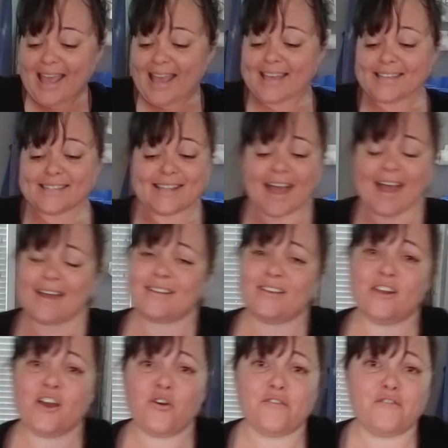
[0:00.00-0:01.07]
is that, you
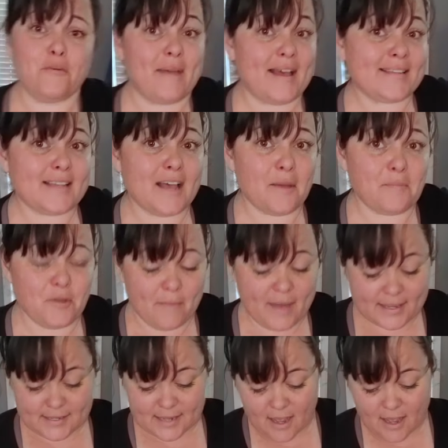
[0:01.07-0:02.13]
know, if you mess up, you
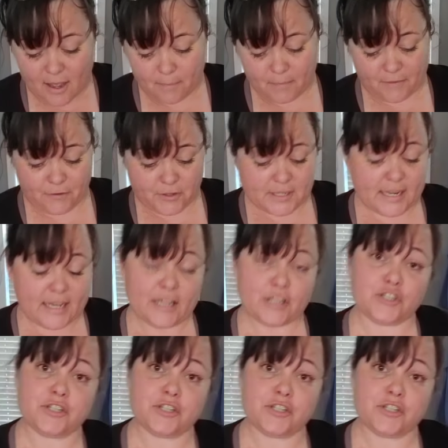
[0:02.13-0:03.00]
mess up. If you sneeze,